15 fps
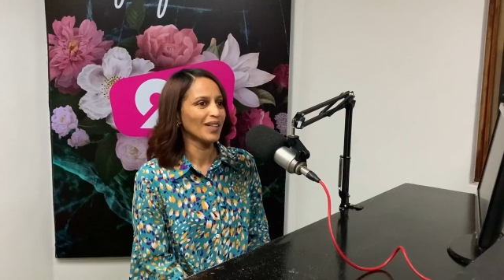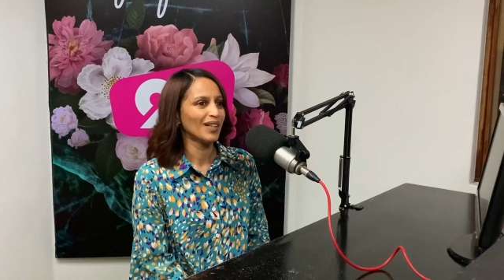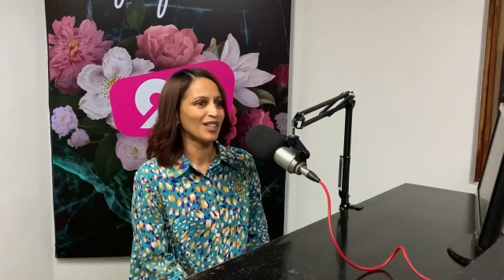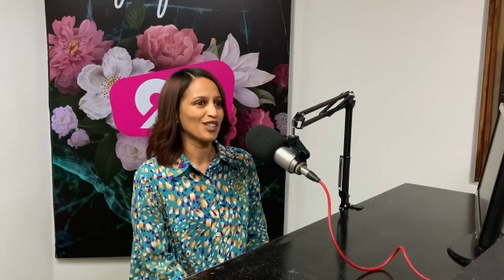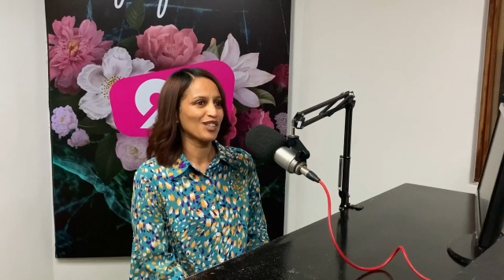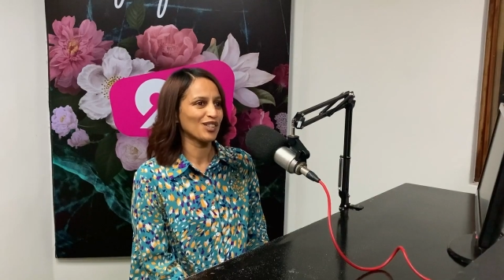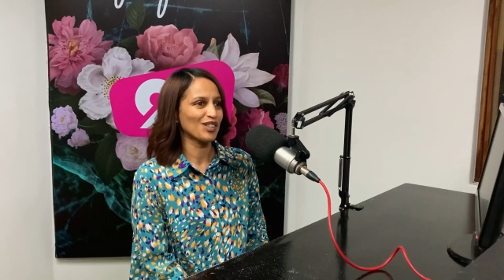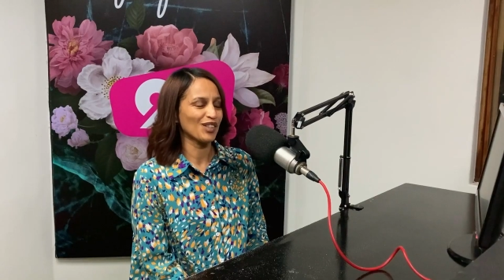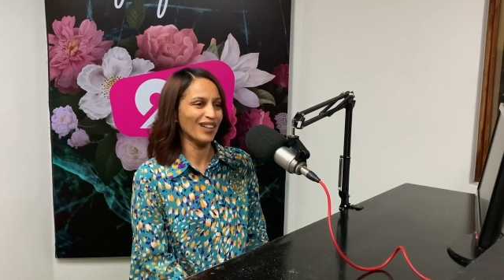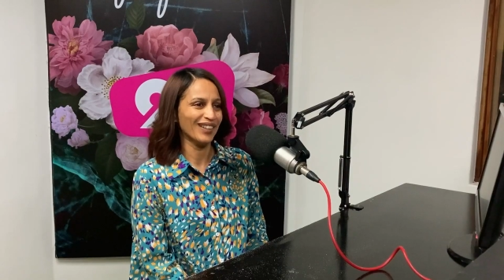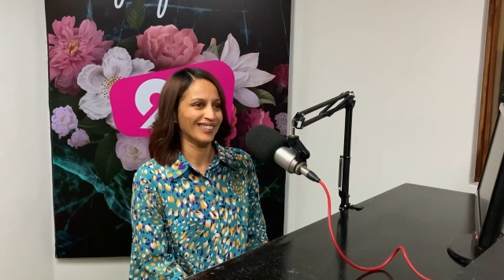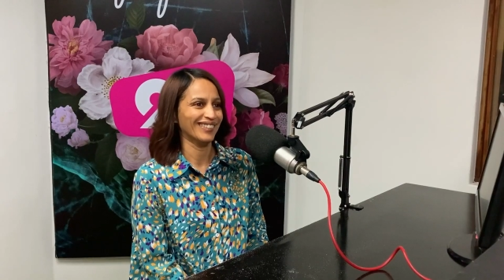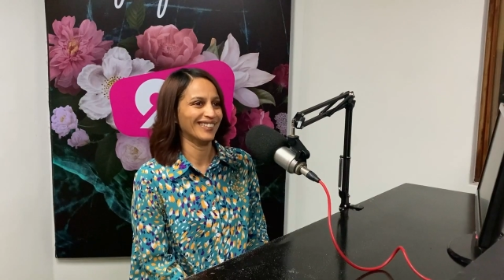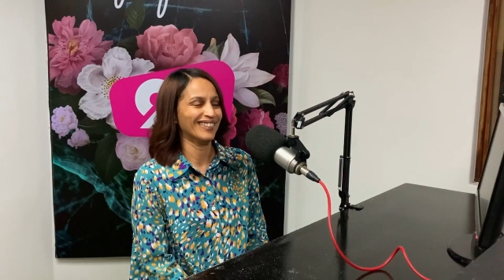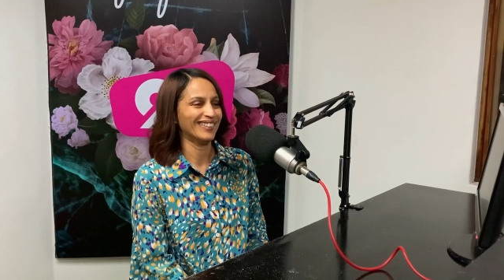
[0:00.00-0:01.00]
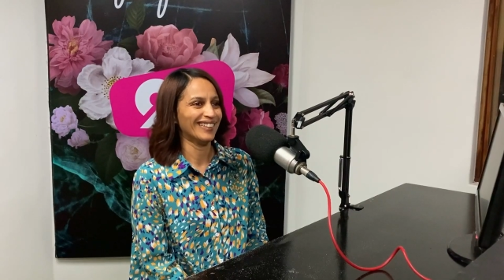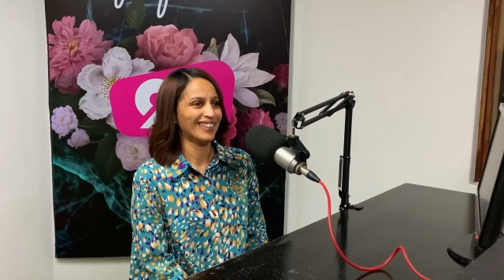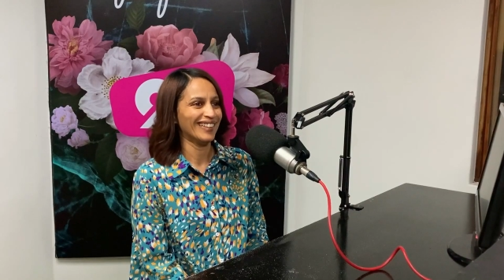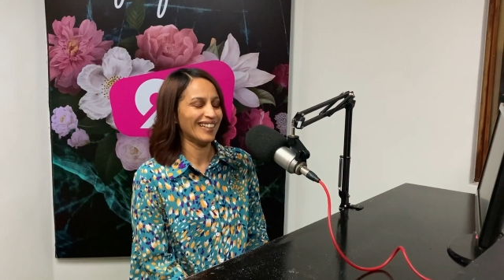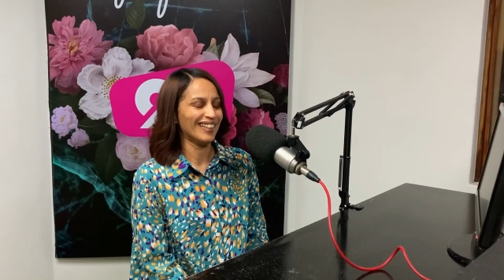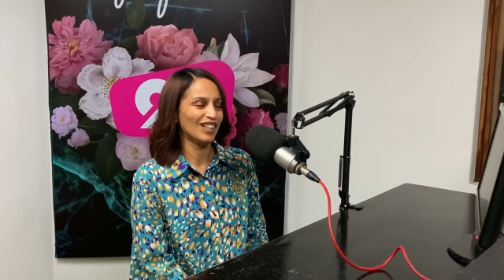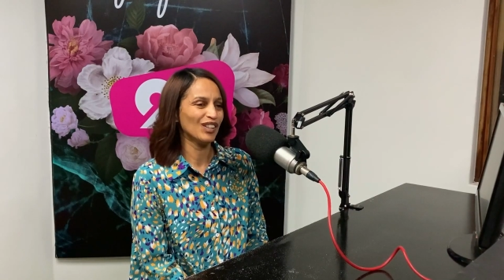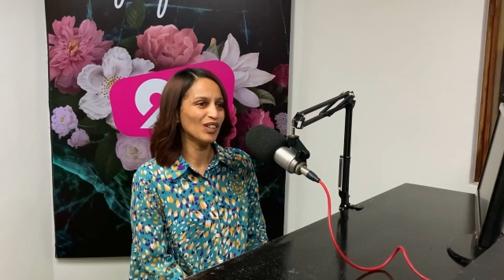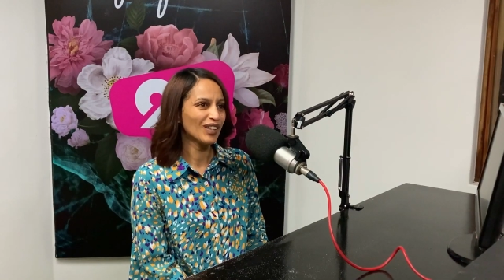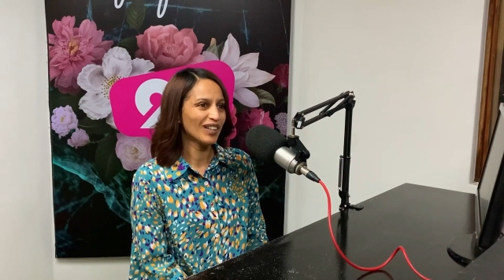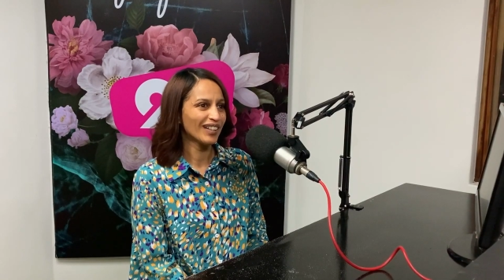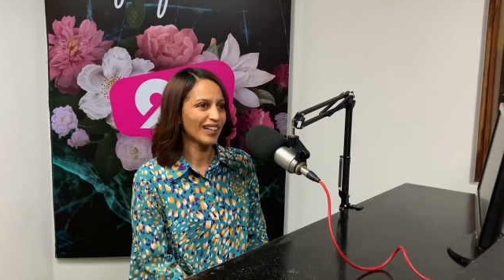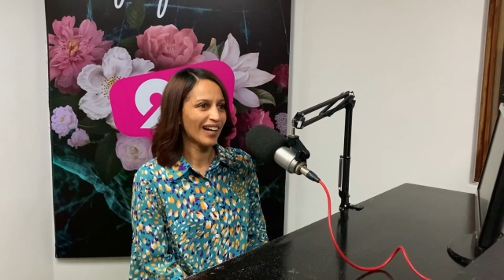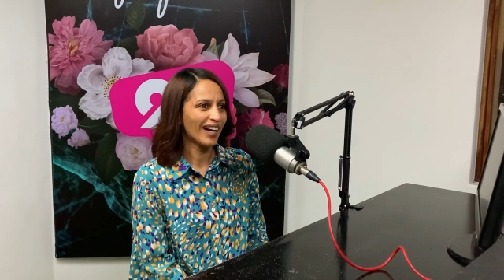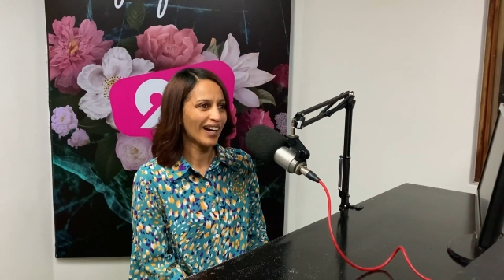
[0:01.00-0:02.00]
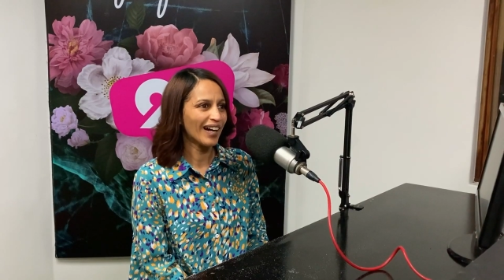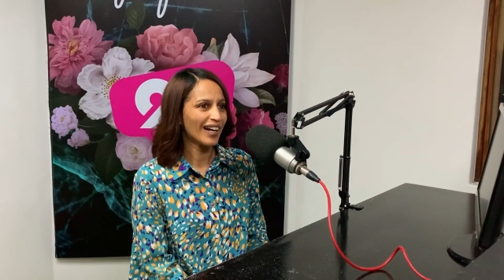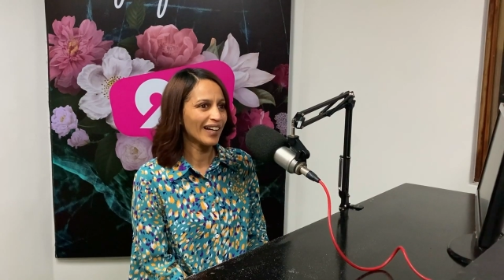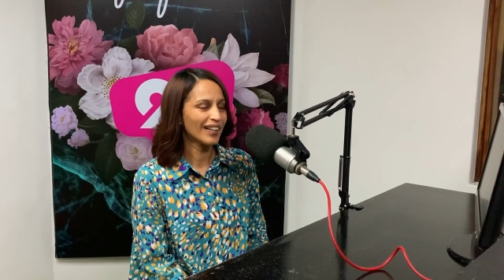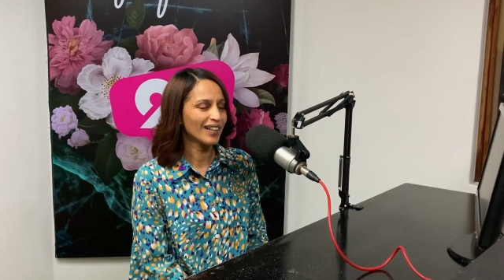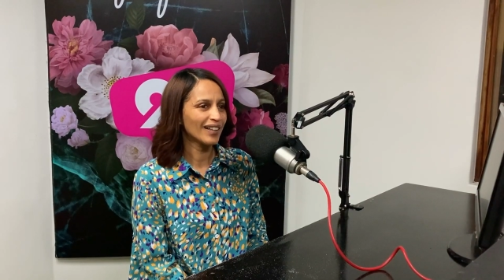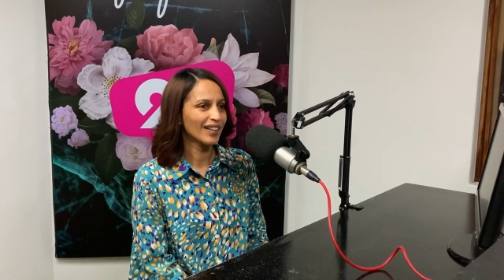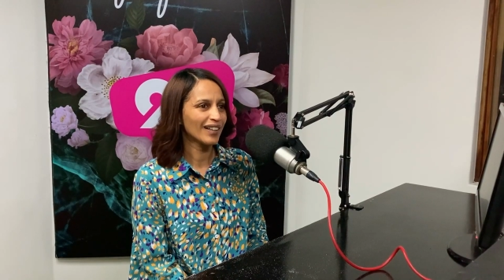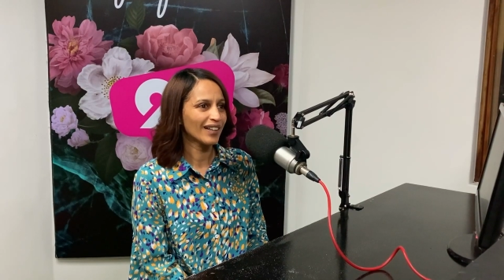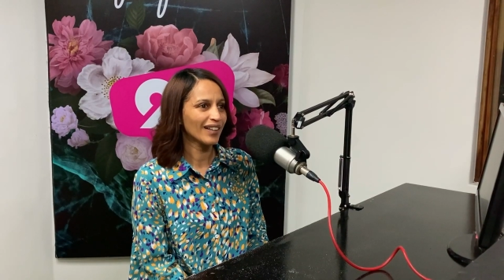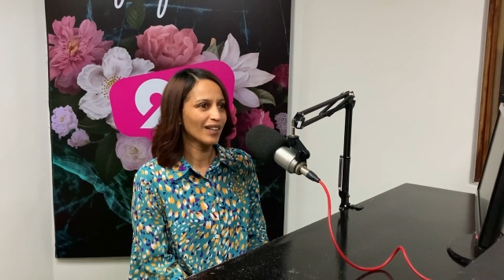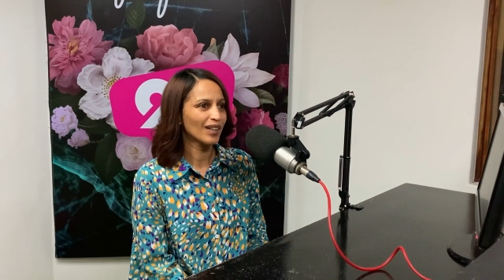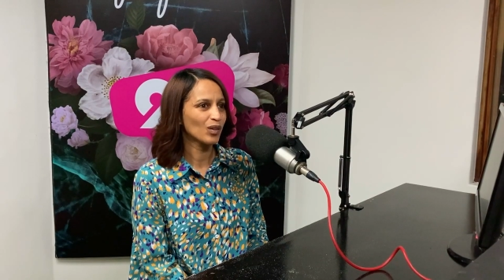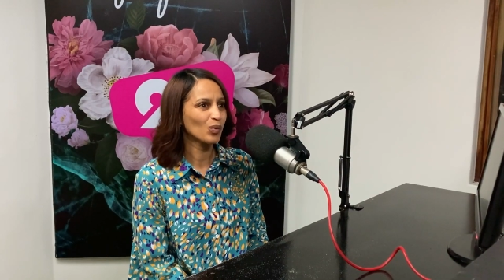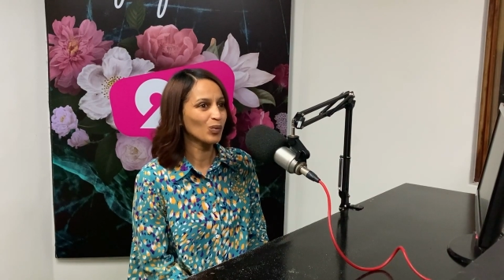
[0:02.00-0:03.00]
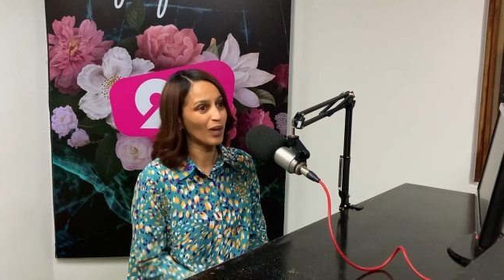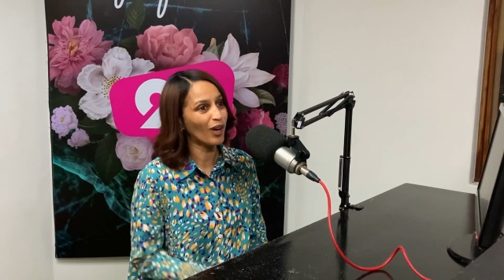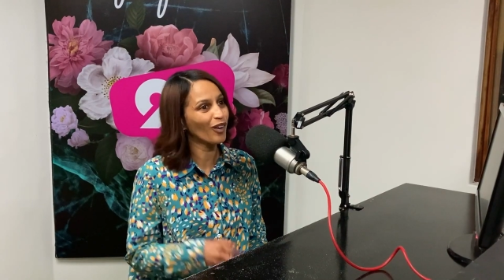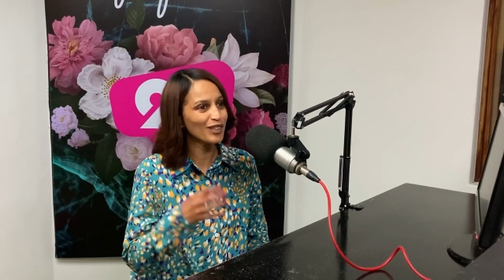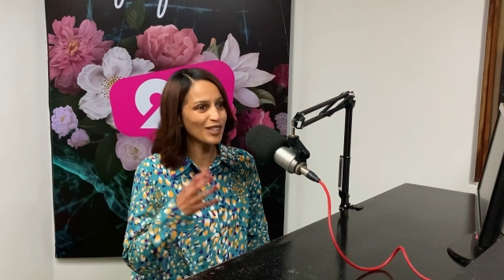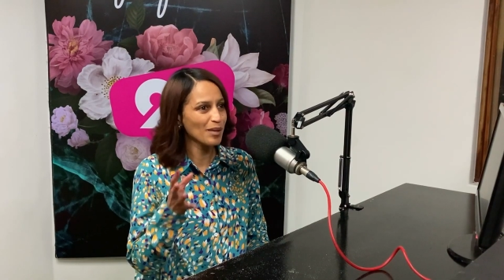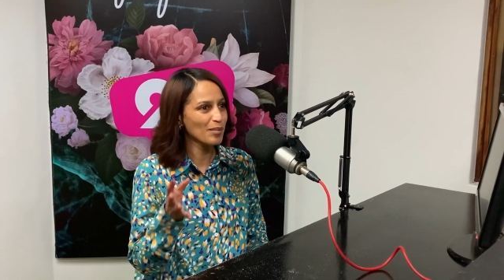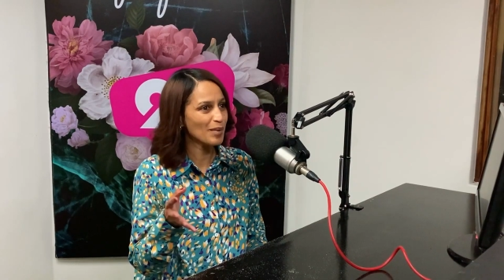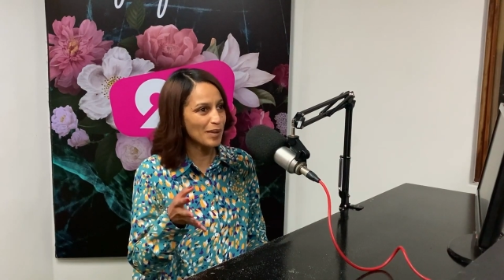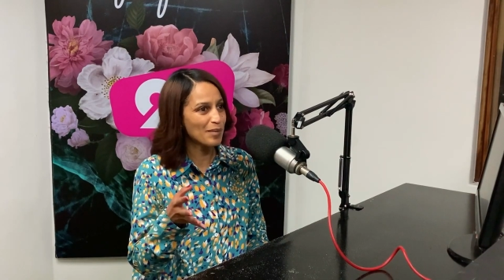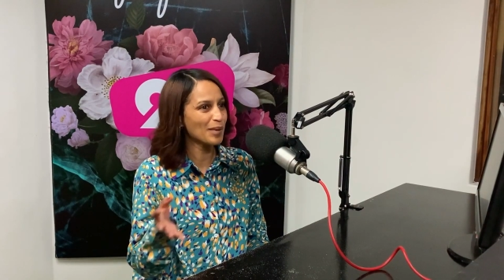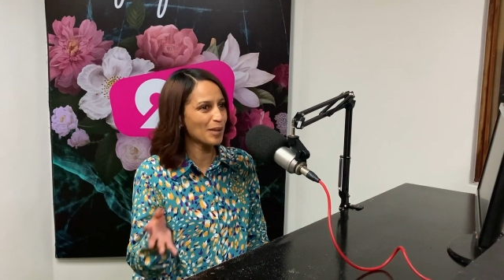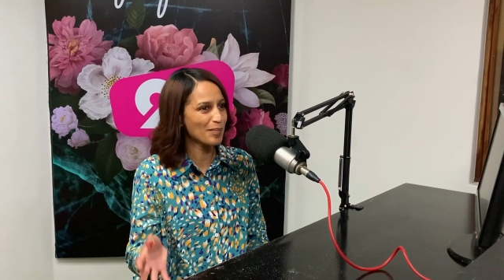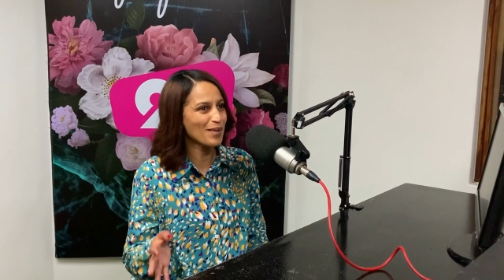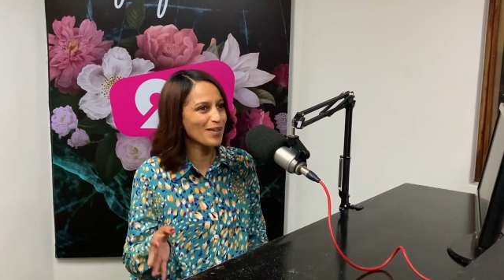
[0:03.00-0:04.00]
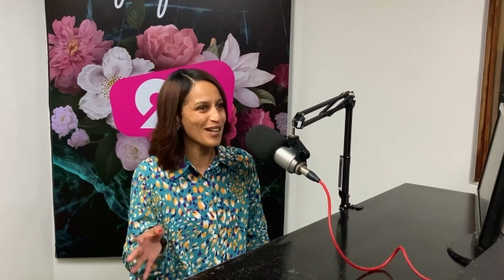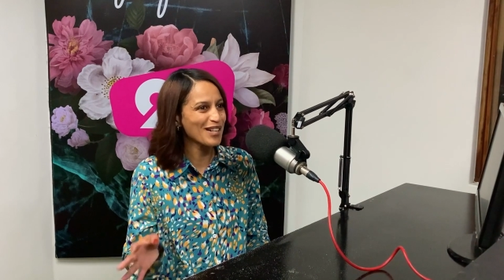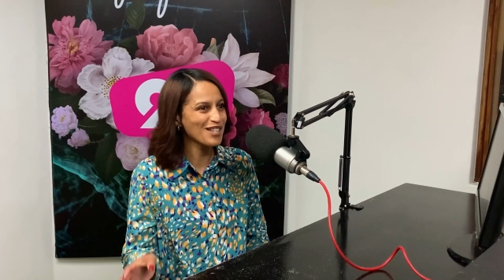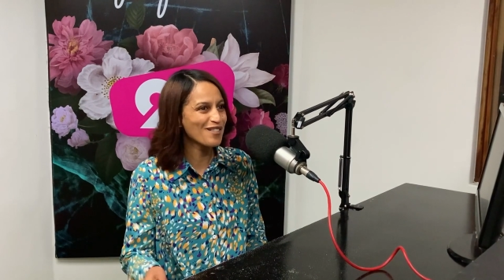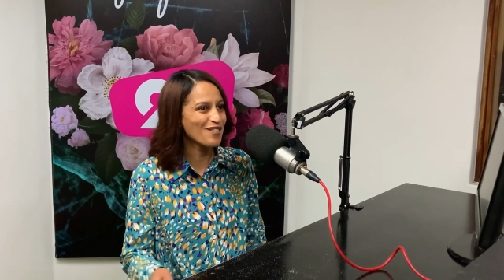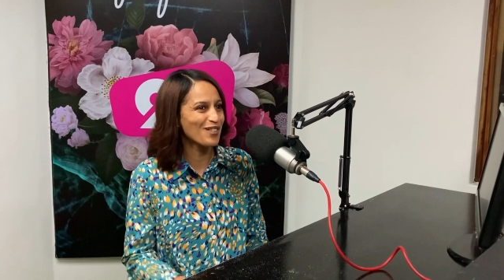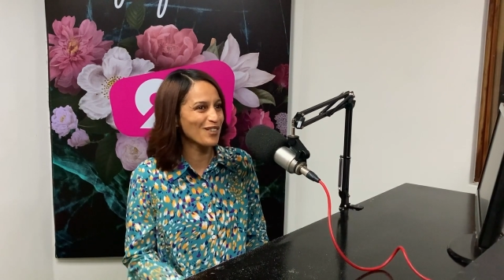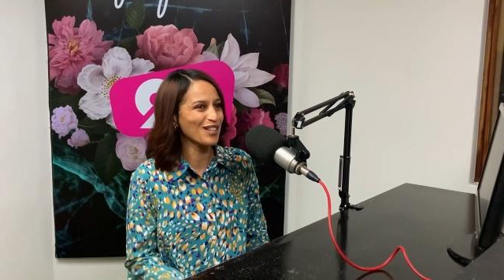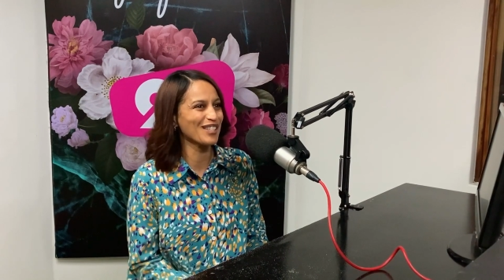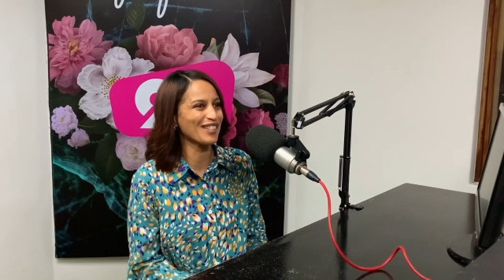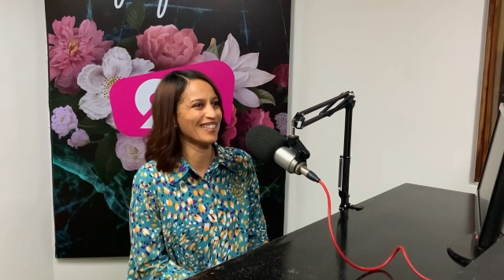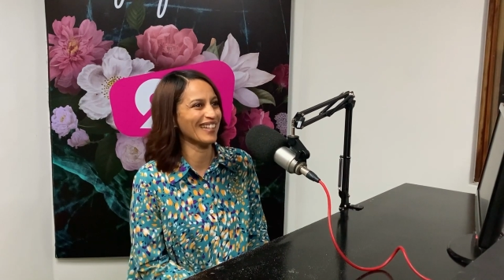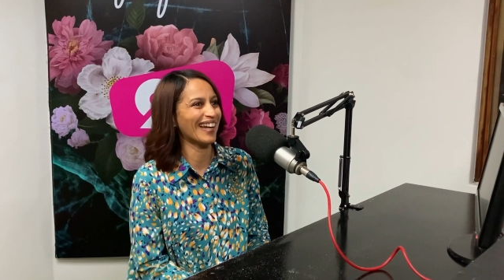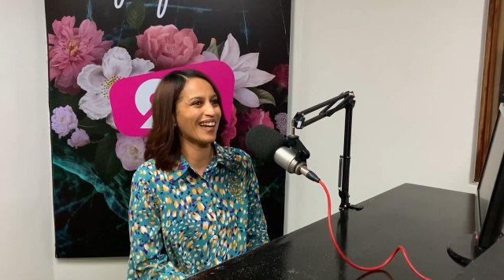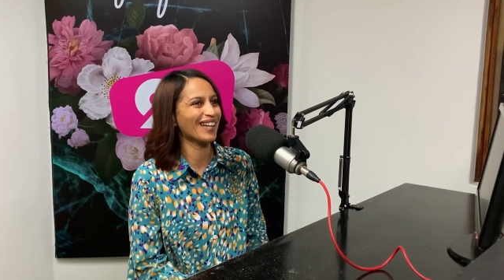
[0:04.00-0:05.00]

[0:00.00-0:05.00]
Sure. Look, obviously in preparation for today,